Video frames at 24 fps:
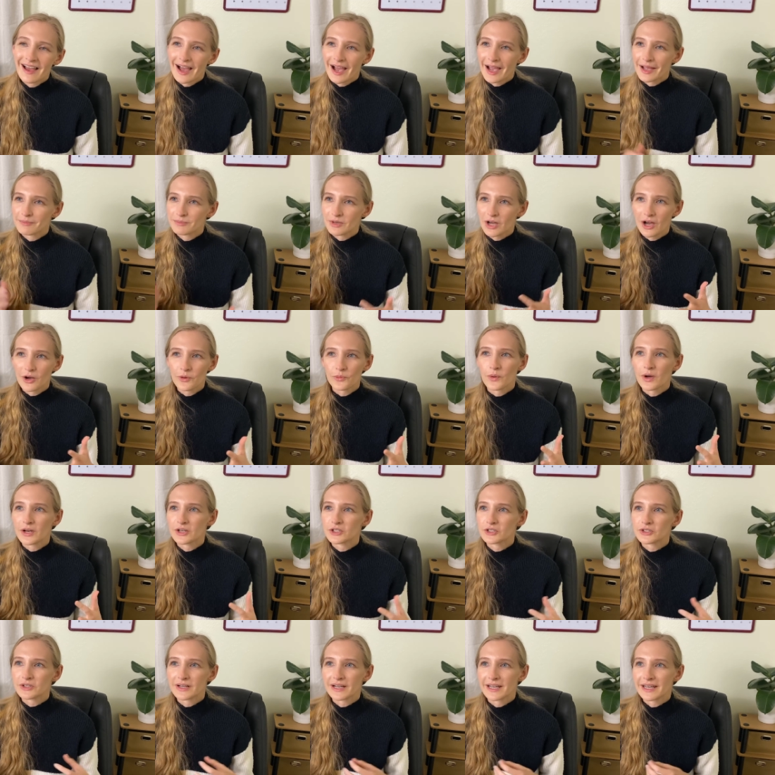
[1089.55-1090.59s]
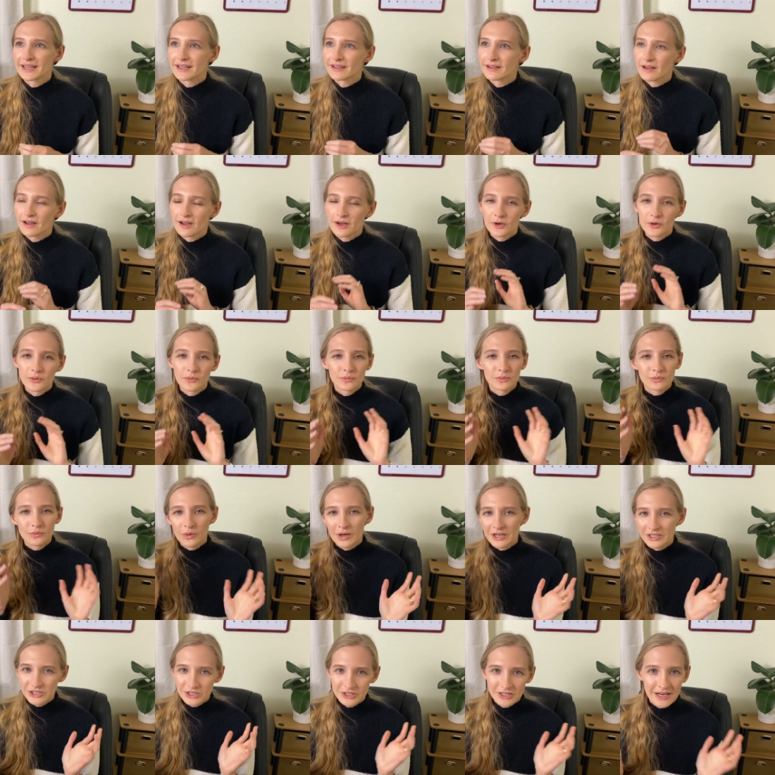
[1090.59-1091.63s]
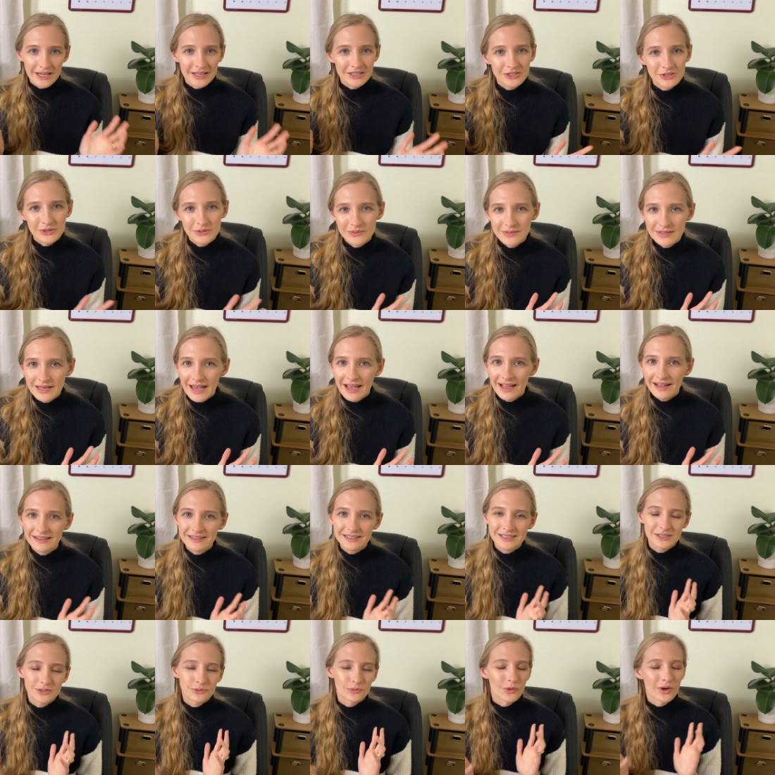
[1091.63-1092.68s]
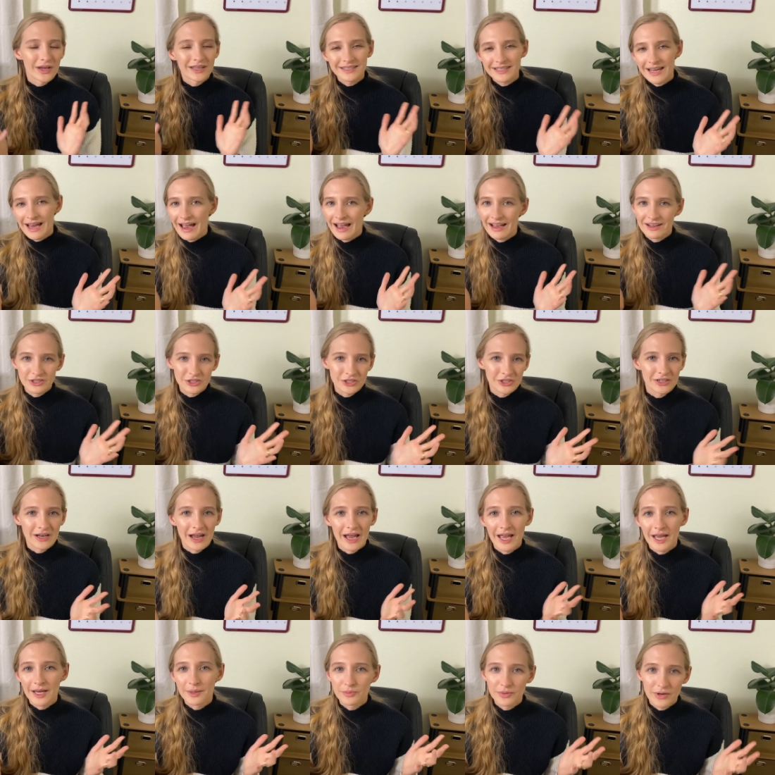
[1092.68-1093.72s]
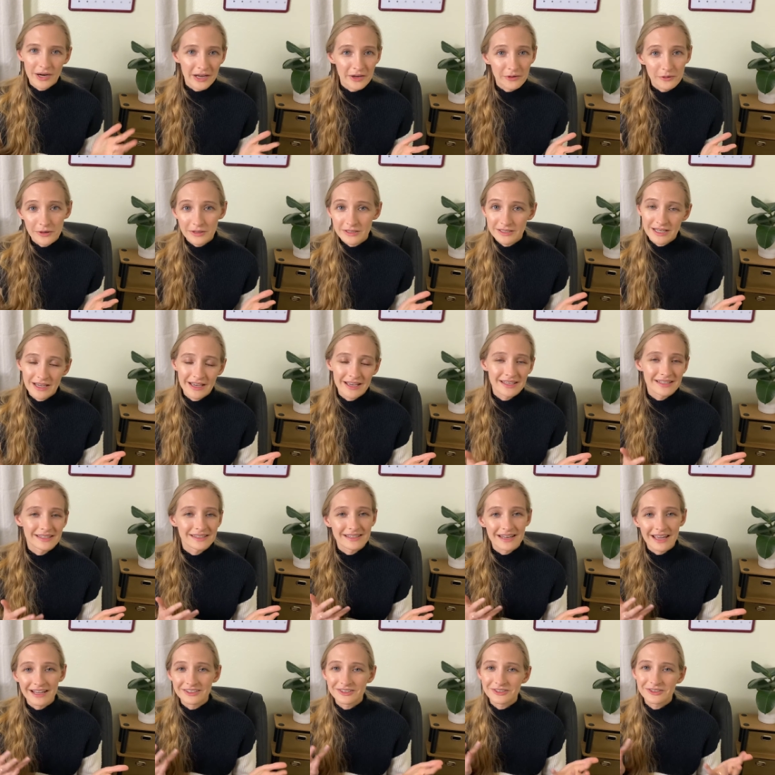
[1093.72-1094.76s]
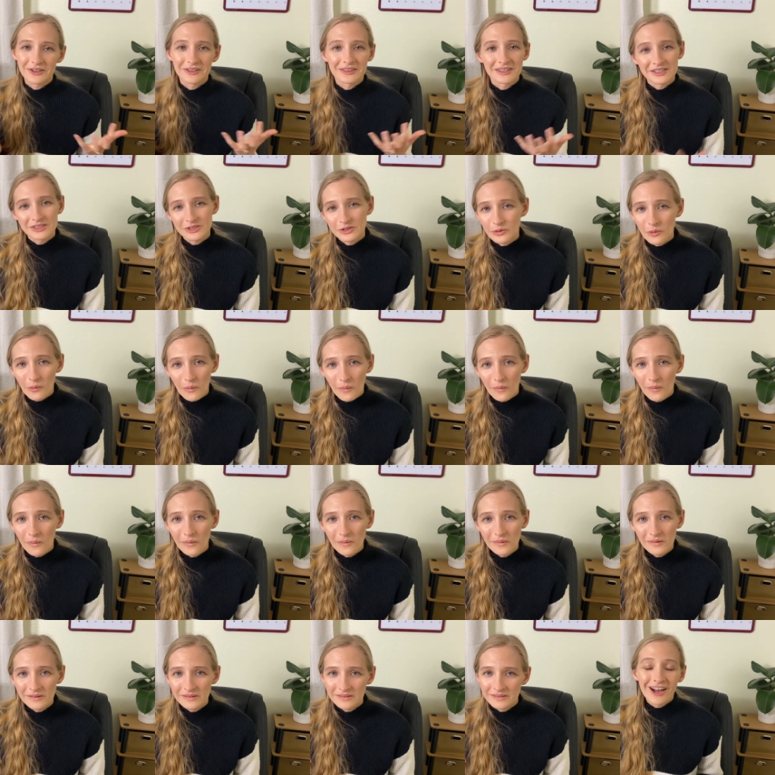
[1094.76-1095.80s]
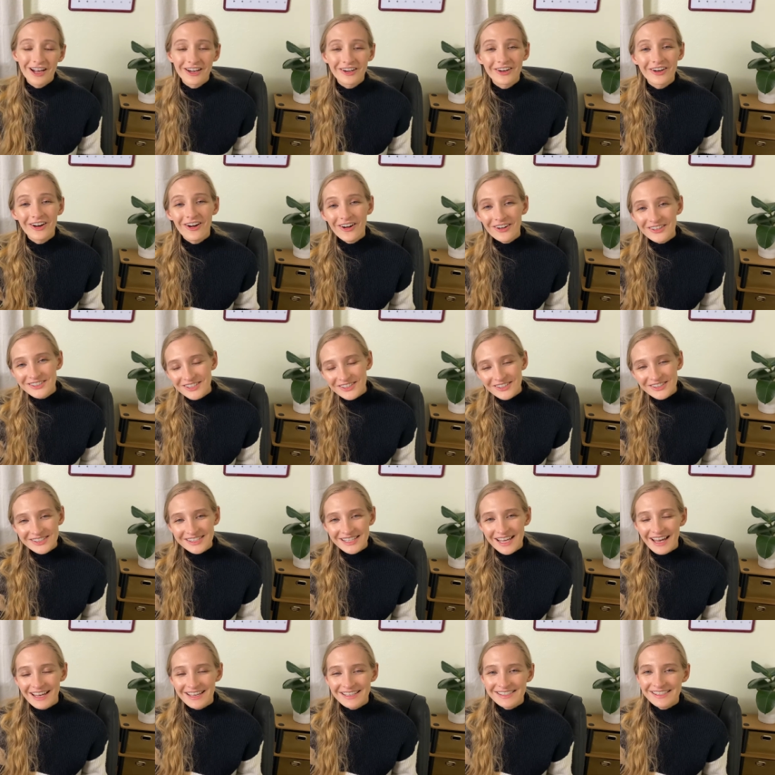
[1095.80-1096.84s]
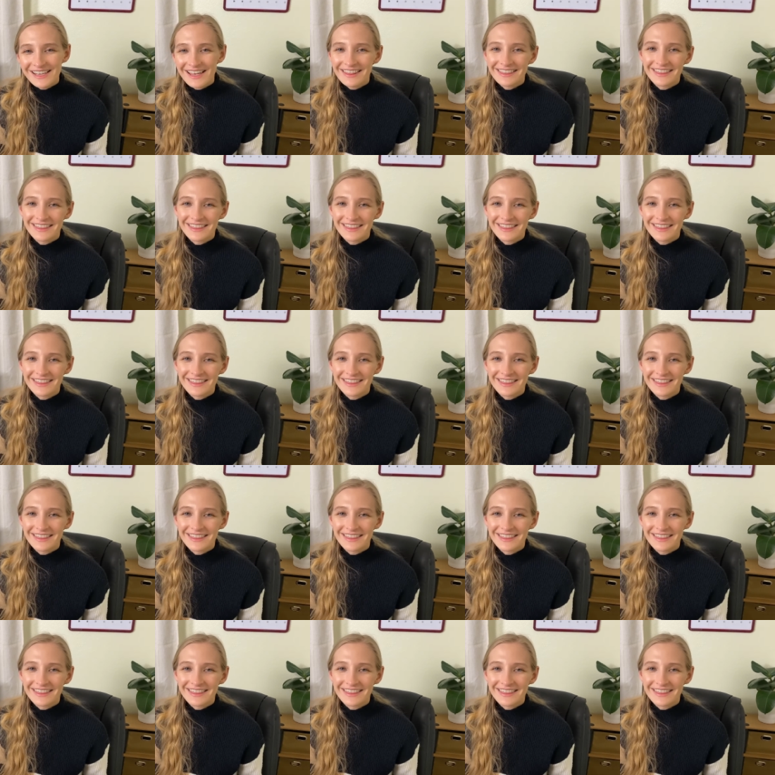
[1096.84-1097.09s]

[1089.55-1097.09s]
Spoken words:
I'm not wondering, oh, what should I do next? What task should I prioritize next on this goal? Ryder also says